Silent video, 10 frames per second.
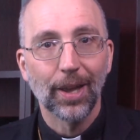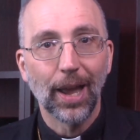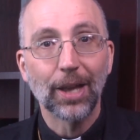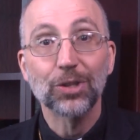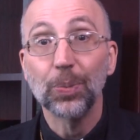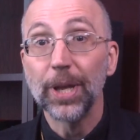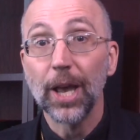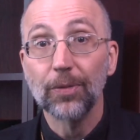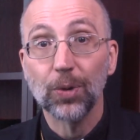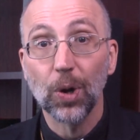As we
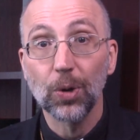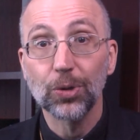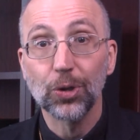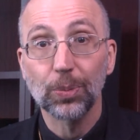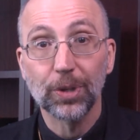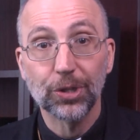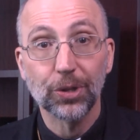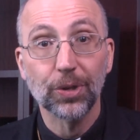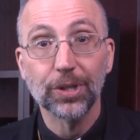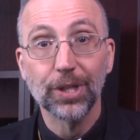have grown to
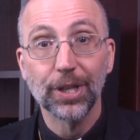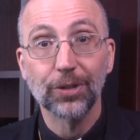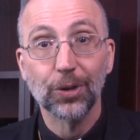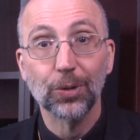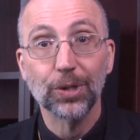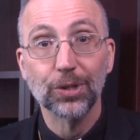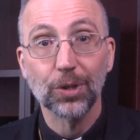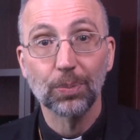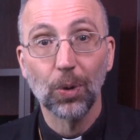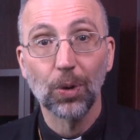maturity in the
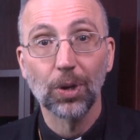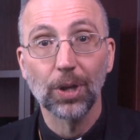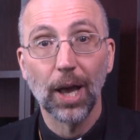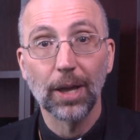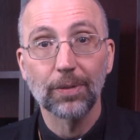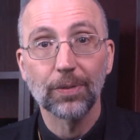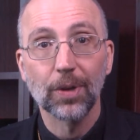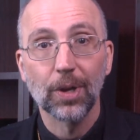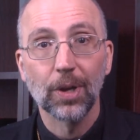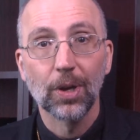Christian moral life,
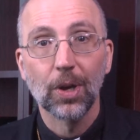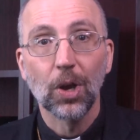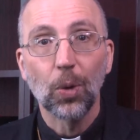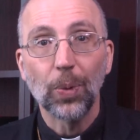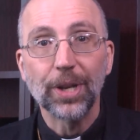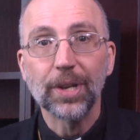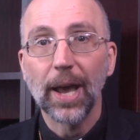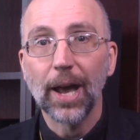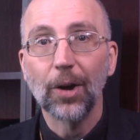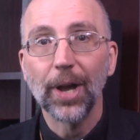we
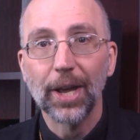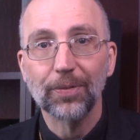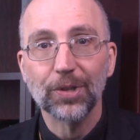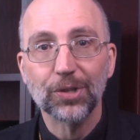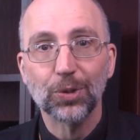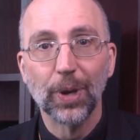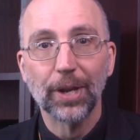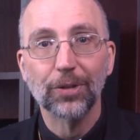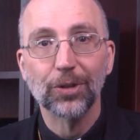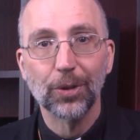now have the
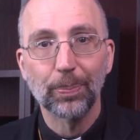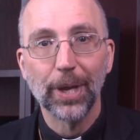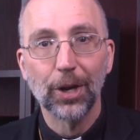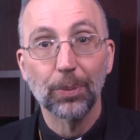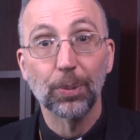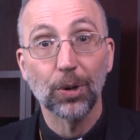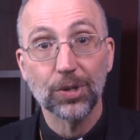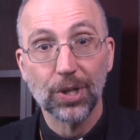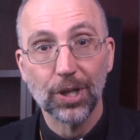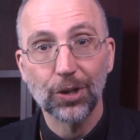strength to bear
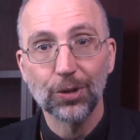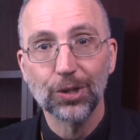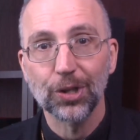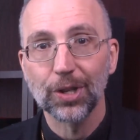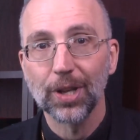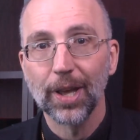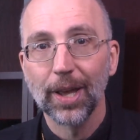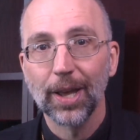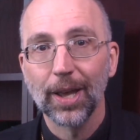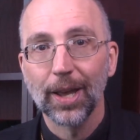persecution,
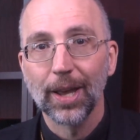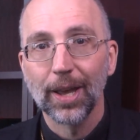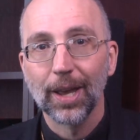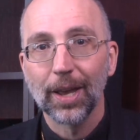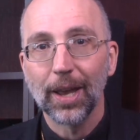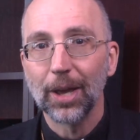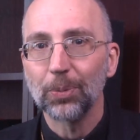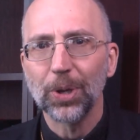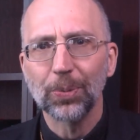and we